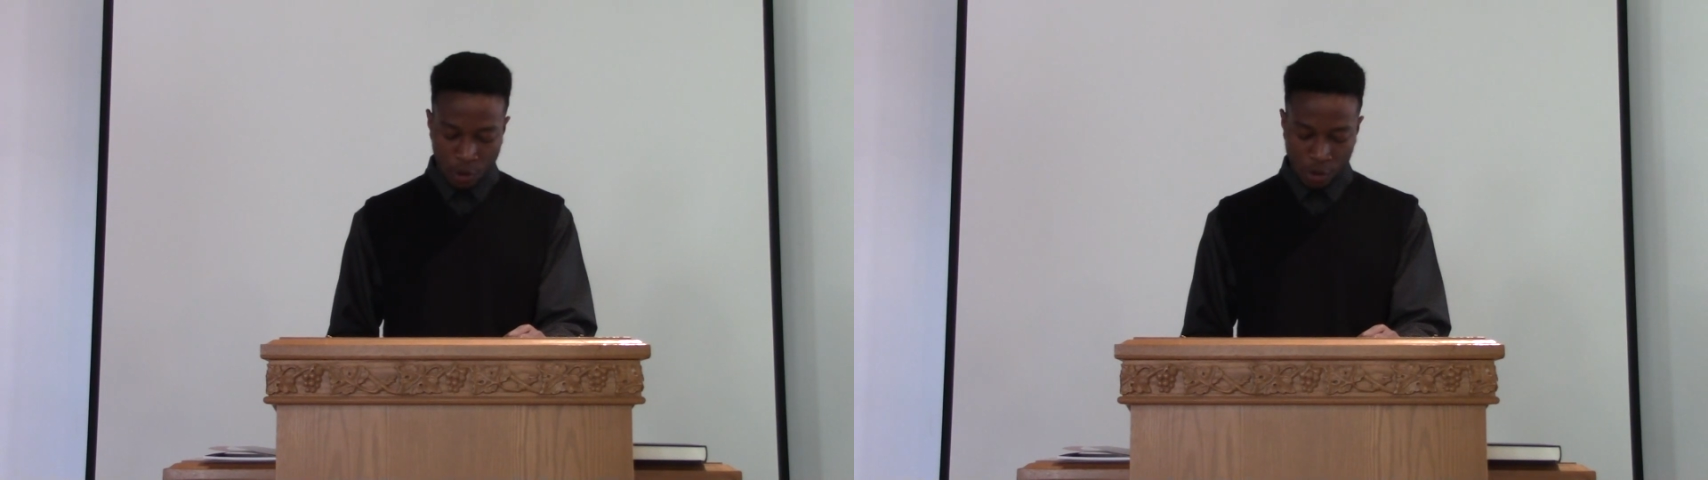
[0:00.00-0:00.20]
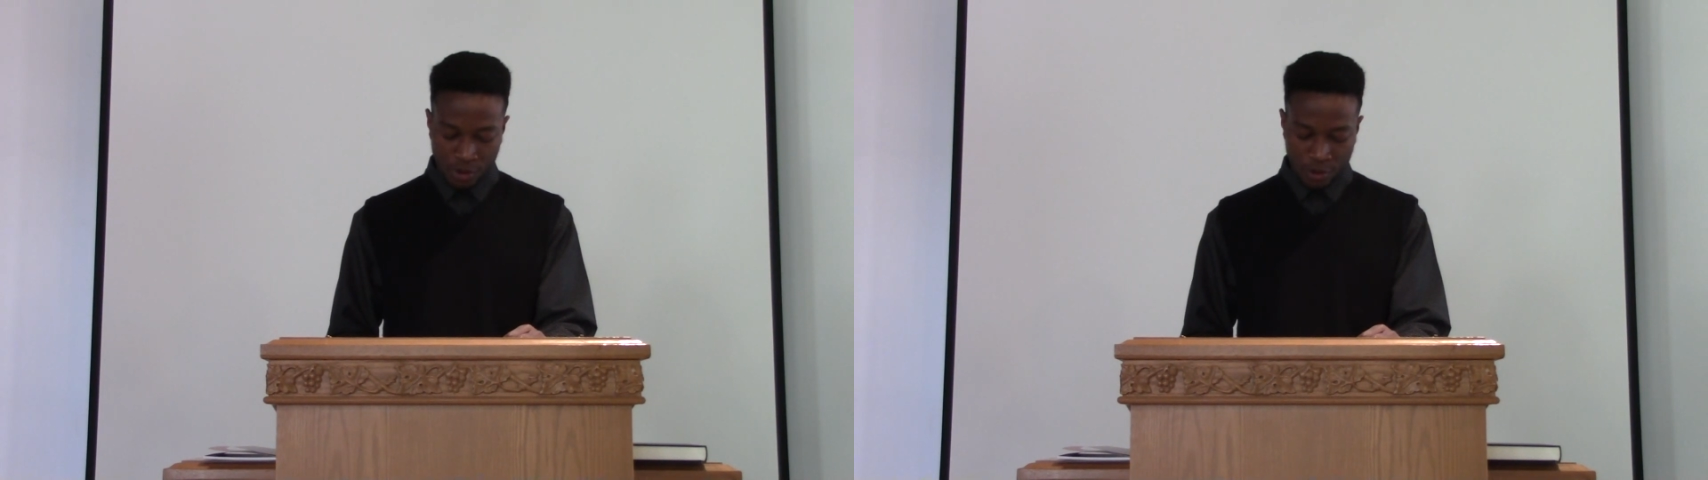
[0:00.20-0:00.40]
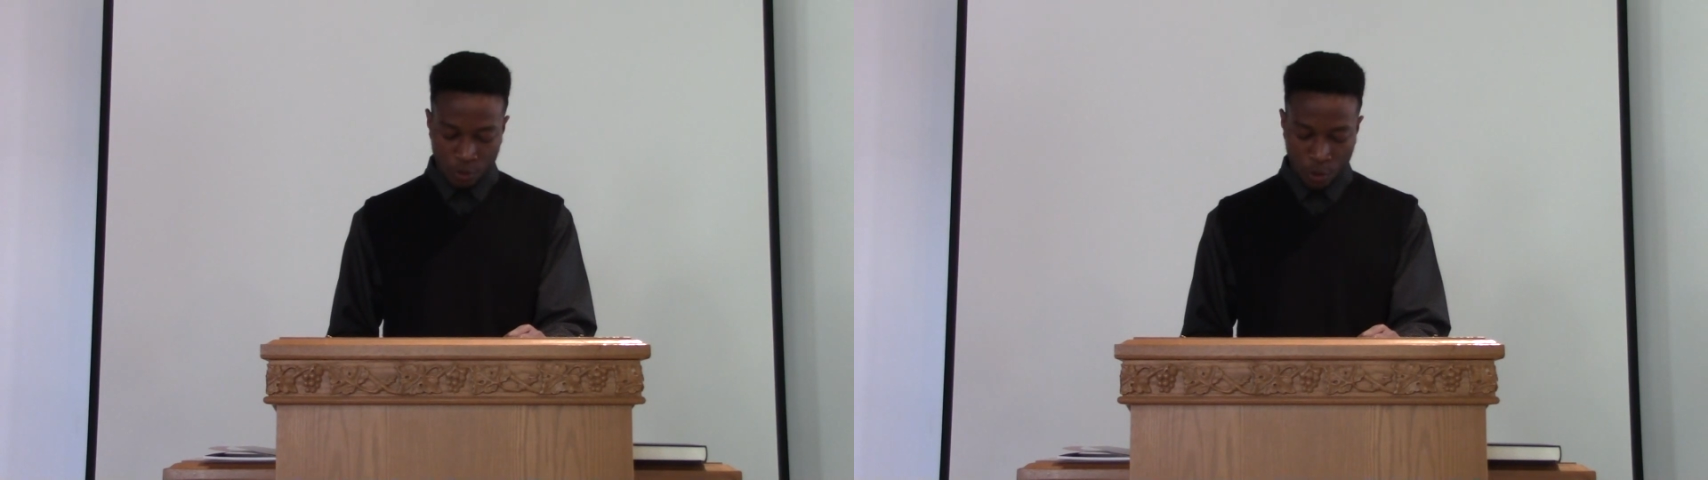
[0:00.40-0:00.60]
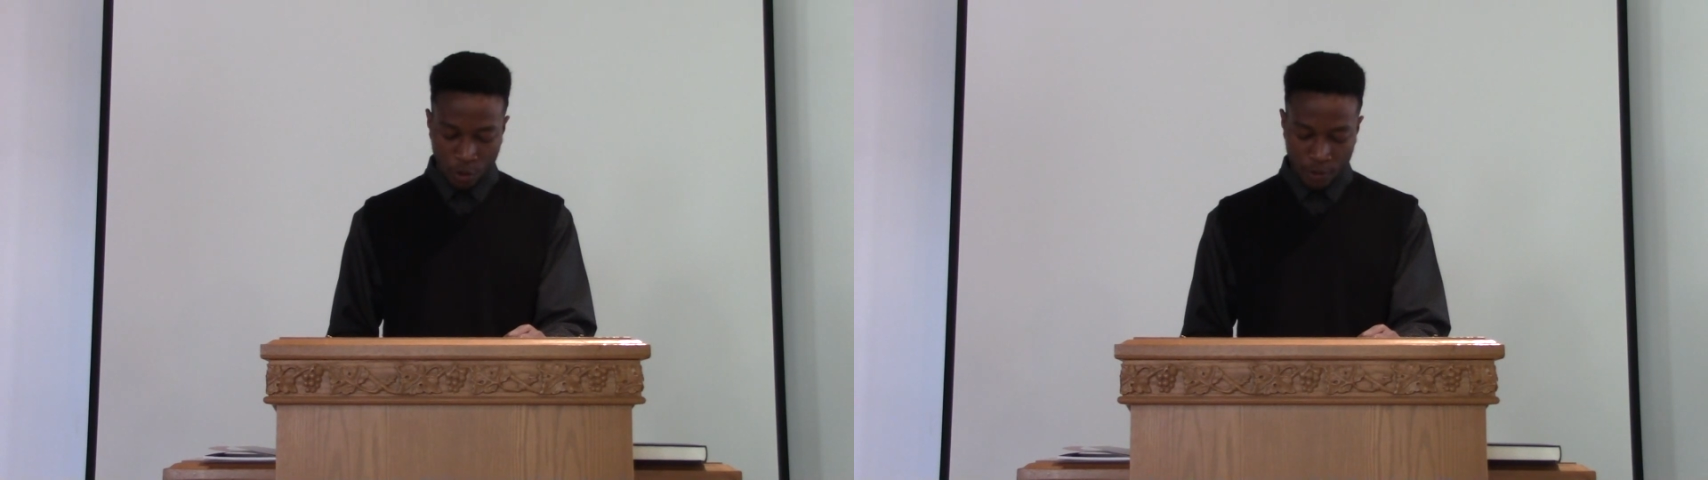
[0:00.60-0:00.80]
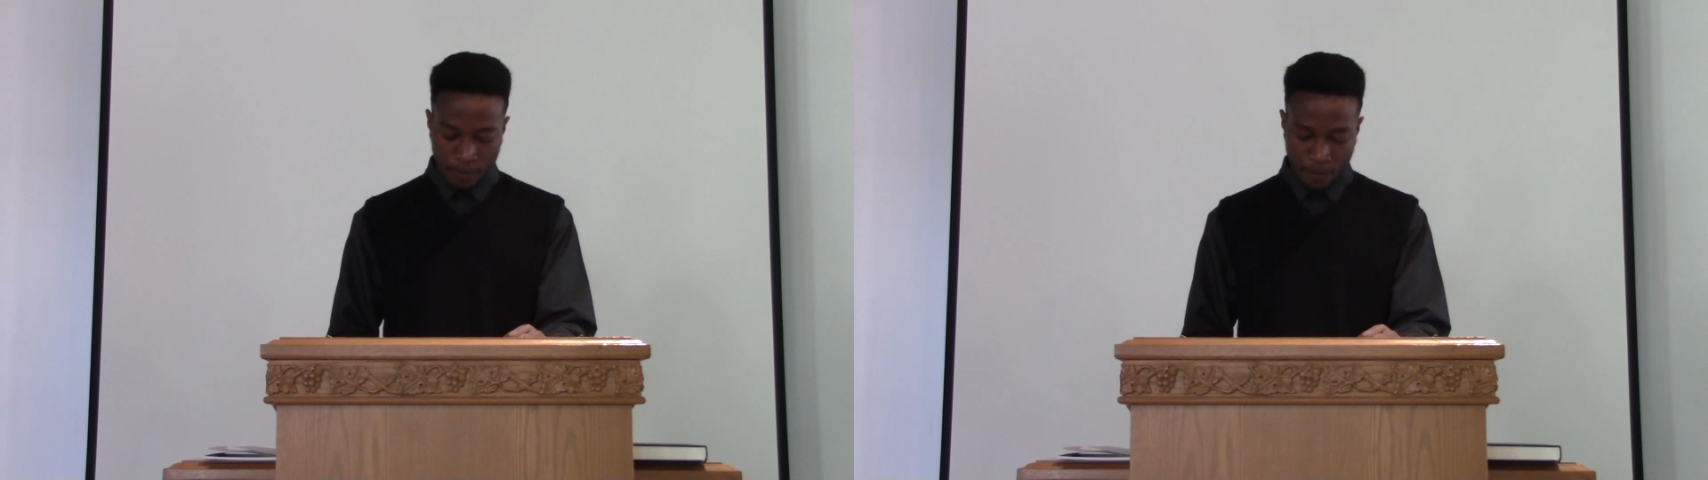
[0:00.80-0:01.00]
or a
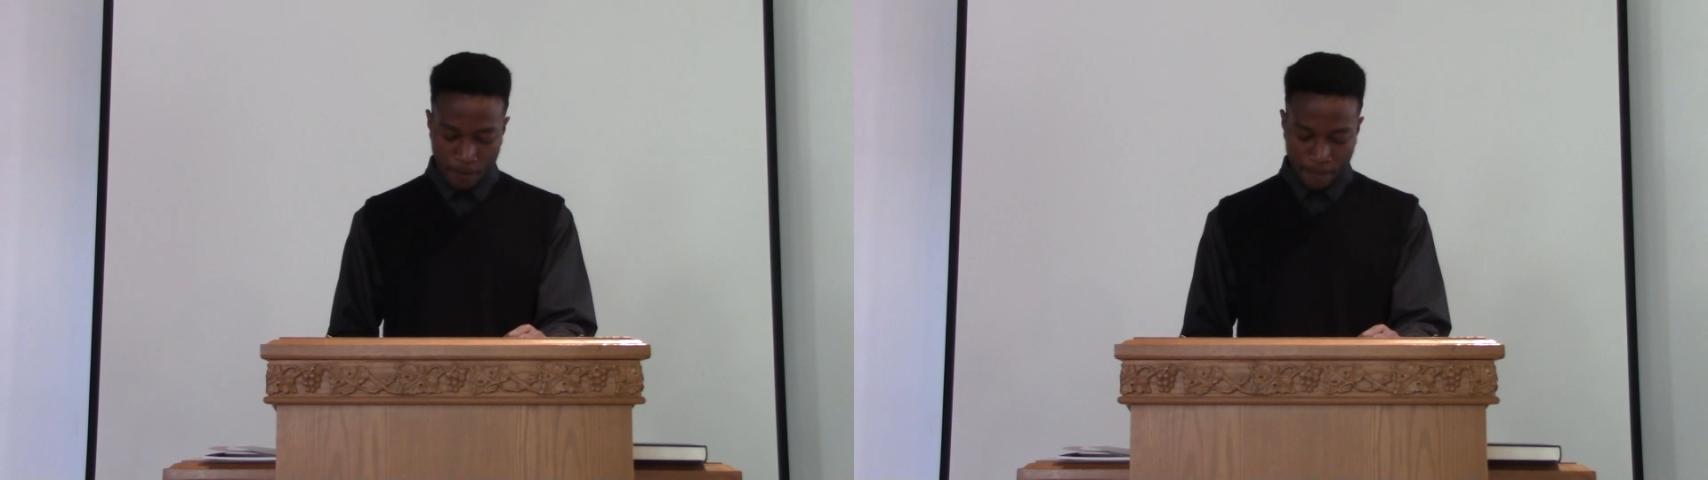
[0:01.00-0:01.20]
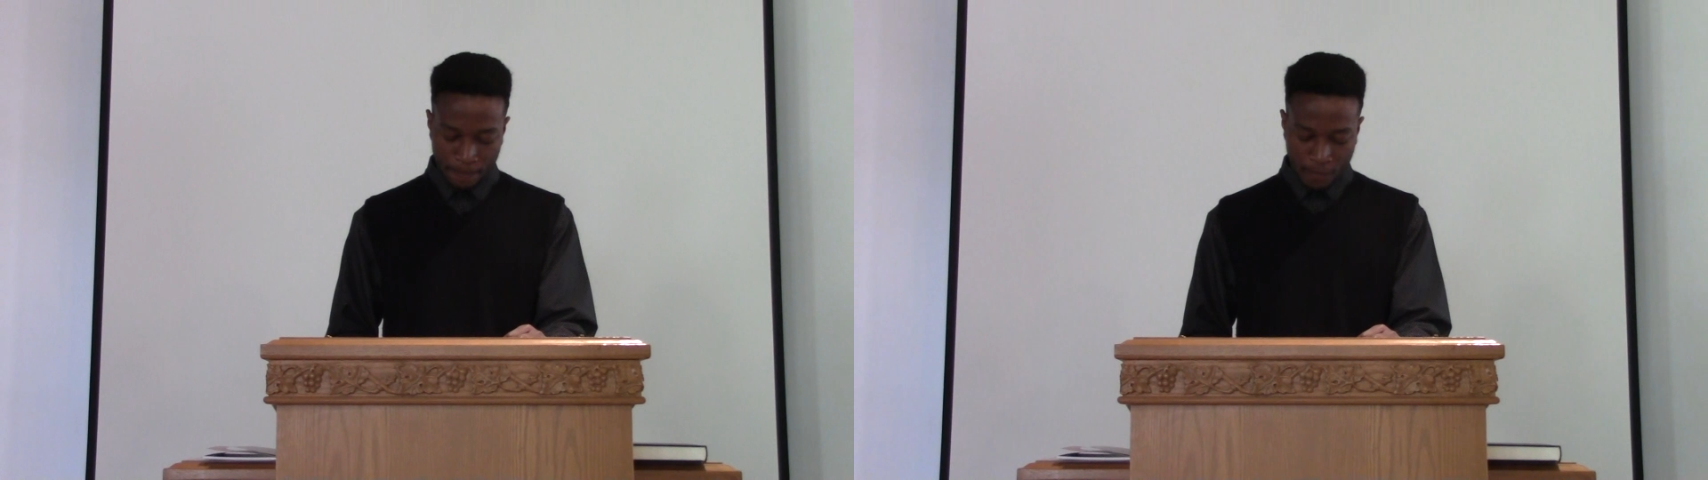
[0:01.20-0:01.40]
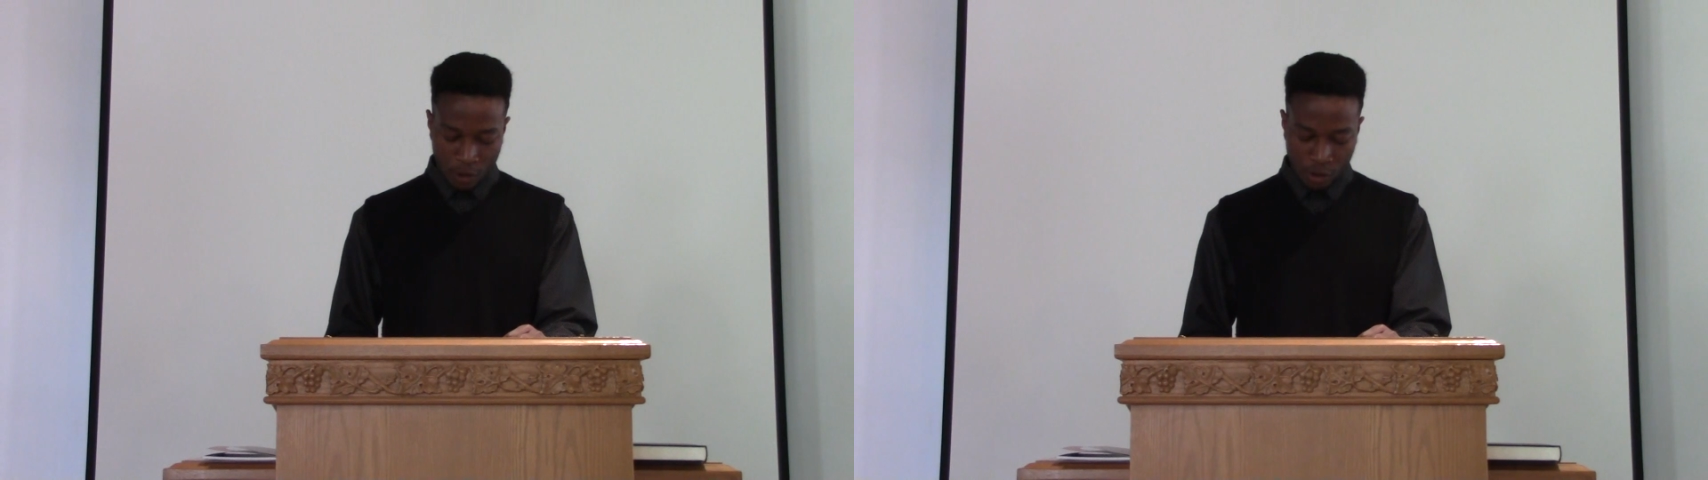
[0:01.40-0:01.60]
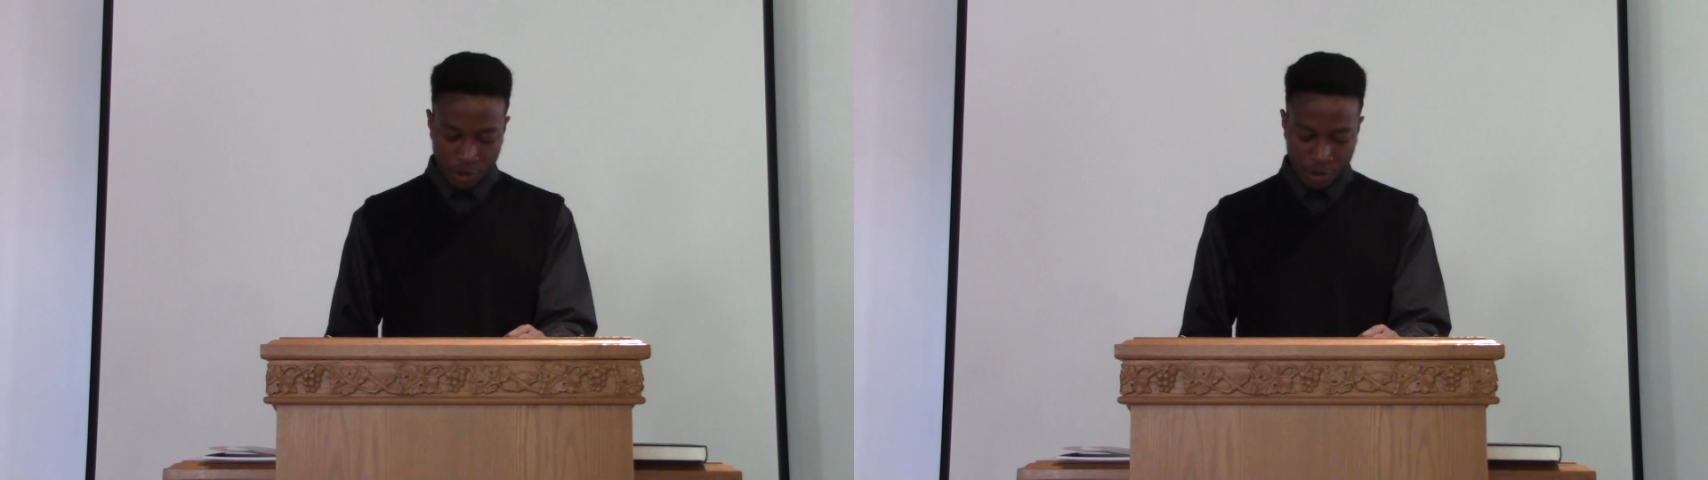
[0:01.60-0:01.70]
sword, or